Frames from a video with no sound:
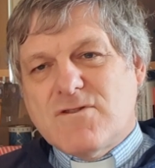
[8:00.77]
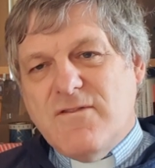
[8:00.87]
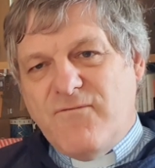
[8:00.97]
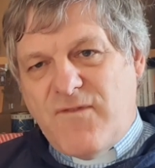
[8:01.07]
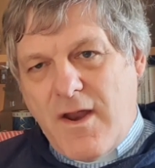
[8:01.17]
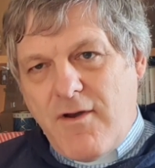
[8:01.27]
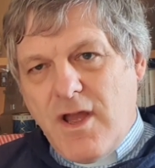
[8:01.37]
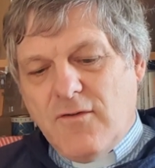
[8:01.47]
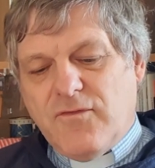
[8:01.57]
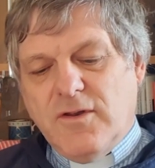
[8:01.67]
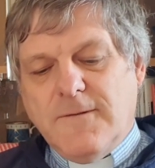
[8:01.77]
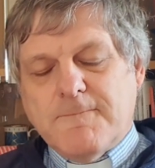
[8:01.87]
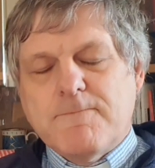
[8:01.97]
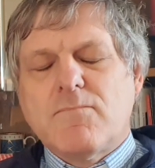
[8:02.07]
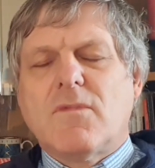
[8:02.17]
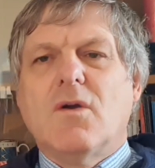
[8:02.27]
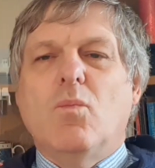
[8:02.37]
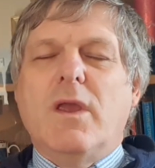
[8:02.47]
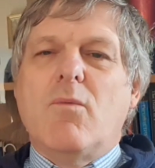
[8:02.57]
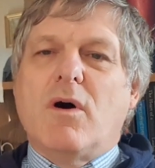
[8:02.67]
very often
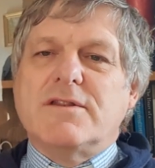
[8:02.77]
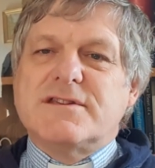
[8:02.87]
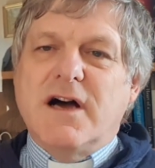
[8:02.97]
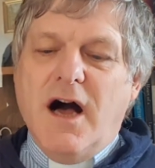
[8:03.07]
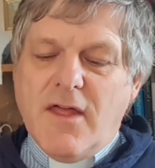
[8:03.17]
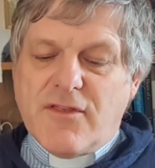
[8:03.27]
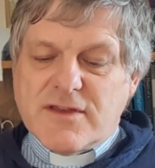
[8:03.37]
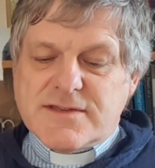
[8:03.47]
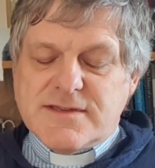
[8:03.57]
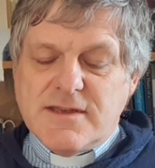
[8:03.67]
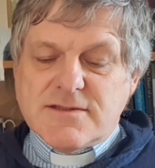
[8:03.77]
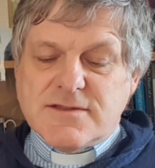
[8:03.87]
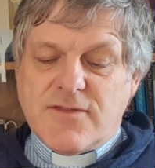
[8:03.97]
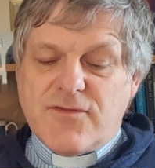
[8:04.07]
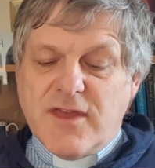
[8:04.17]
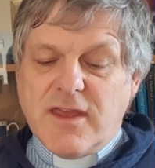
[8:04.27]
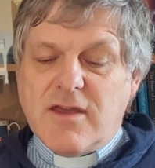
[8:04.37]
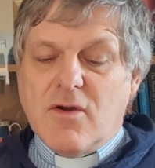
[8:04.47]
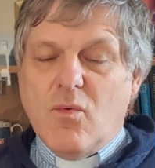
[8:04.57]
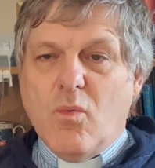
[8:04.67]
we want others to
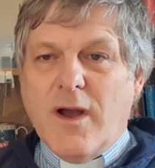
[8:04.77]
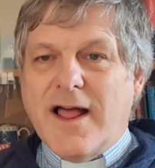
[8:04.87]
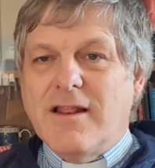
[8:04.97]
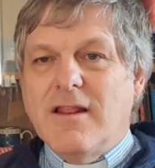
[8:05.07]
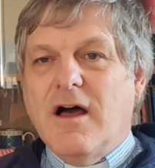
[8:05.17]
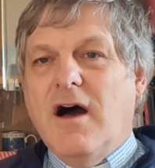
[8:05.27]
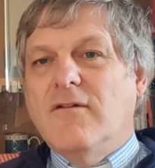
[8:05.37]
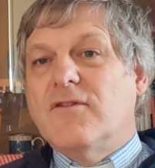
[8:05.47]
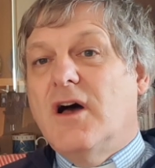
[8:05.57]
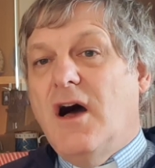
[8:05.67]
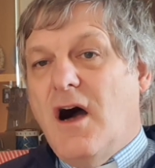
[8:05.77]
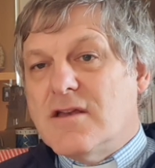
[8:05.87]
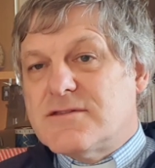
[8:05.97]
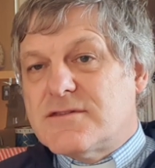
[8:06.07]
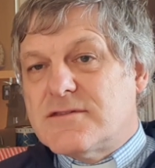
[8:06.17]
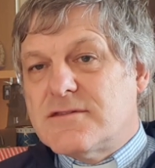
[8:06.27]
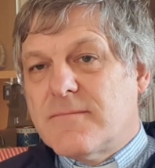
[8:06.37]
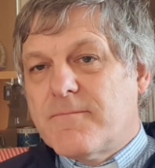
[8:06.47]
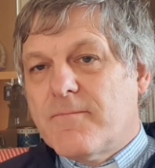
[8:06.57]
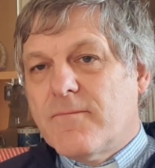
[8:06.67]
think well of us.
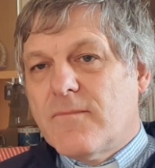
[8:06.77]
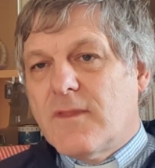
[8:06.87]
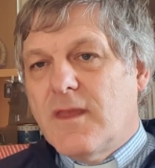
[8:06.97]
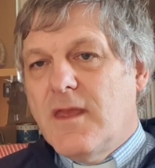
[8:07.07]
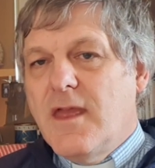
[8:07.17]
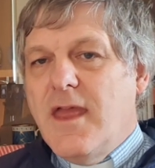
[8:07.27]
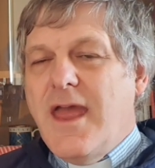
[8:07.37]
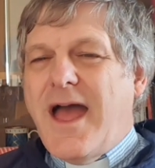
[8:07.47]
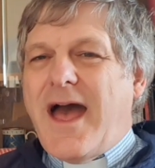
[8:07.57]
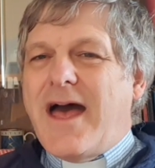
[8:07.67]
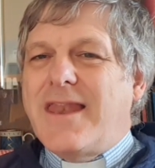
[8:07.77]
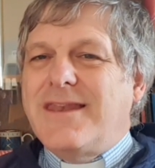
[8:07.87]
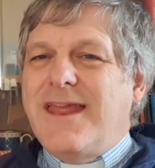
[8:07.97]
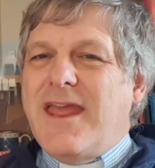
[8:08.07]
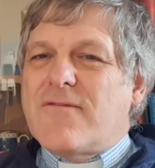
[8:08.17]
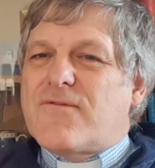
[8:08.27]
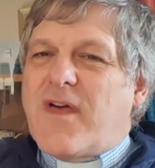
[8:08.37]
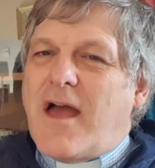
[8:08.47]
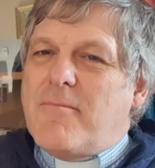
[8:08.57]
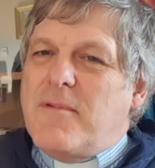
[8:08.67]
And if
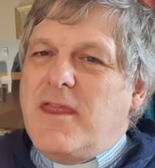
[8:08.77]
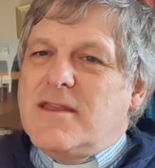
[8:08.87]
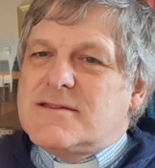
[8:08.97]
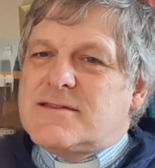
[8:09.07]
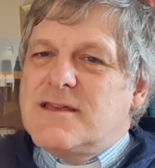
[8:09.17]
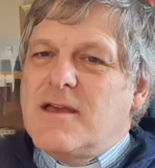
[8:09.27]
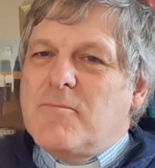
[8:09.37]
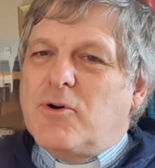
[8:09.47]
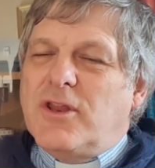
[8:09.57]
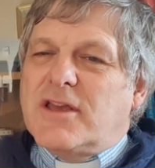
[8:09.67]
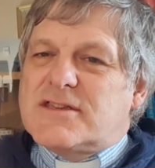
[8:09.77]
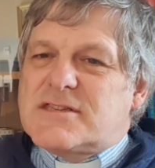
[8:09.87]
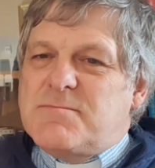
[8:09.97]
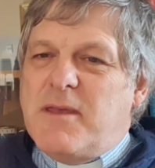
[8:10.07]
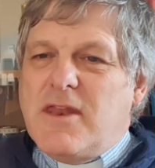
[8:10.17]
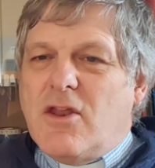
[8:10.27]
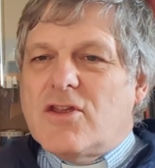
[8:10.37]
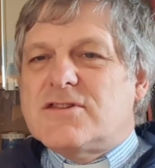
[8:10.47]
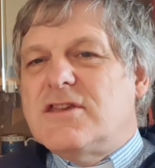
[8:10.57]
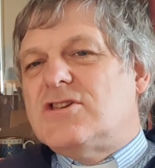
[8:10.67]
that means putting a spin on
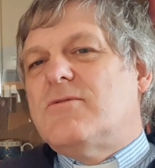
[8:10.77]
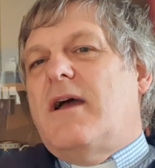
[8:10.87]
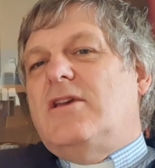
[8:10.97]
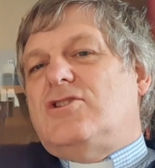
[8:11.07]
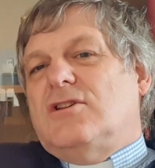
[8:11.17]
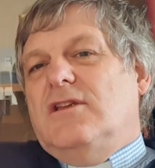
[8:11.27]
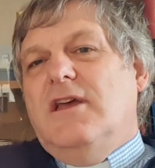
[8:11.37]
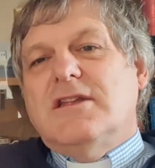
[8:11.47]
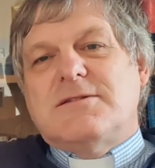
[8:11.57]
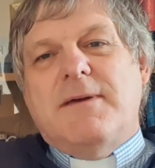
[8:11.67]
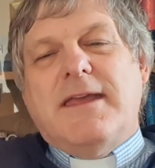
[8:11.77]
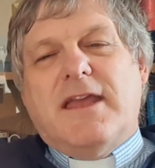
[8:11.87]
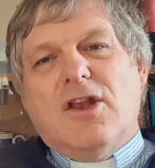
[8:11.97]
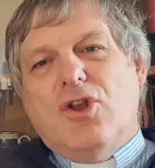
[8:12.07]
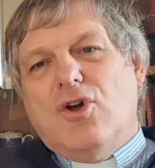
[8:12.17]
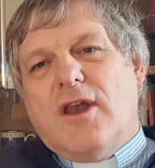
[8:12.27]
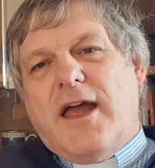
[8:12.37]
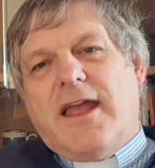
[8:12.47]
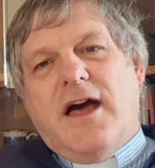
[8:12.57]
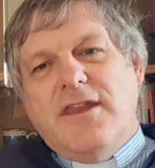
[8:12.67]
a situation to make it look
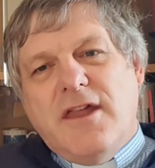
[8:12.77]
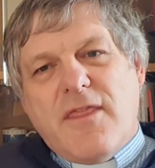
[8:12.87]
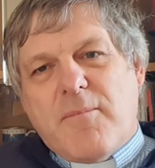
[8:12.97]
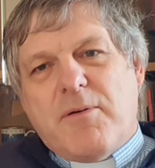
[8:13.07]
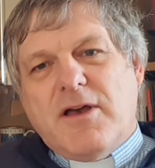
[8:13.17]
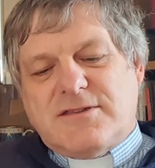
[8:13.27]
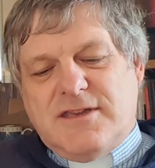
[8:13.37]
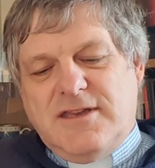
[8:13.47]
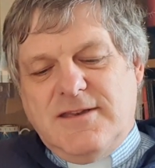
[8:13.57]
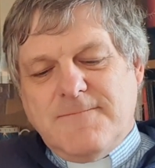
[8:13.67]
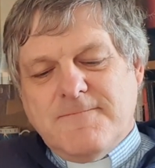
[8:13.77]
like another person